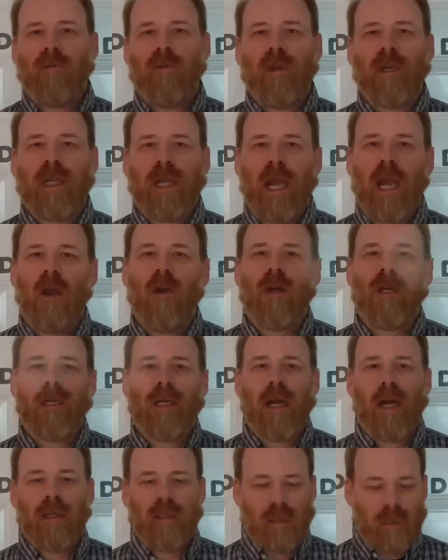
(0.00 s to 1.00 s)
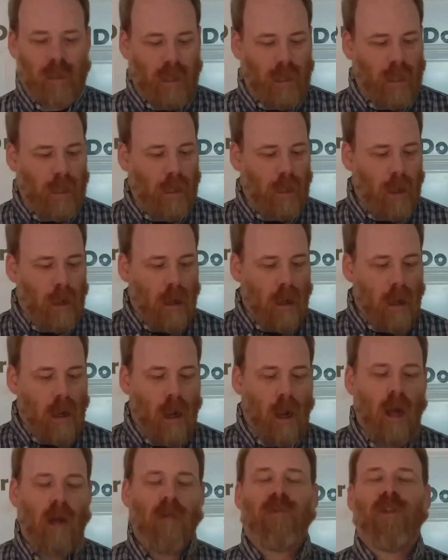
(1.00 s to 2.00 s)
for care and custody
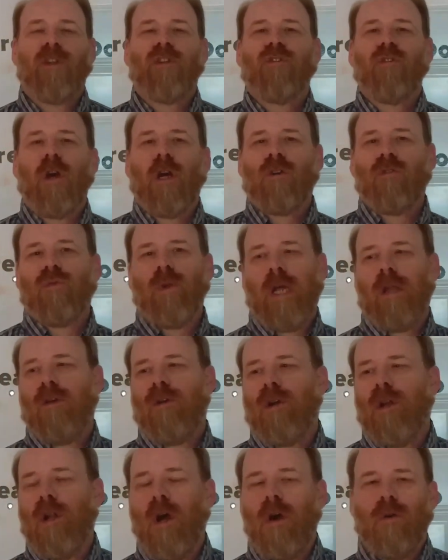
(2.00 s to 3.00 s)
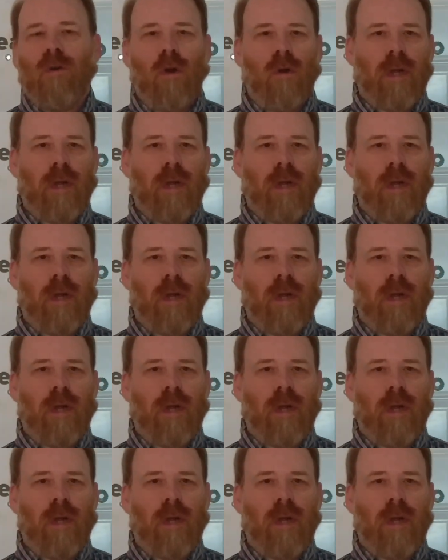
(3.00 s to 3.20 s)
of the truck, trailer, and load.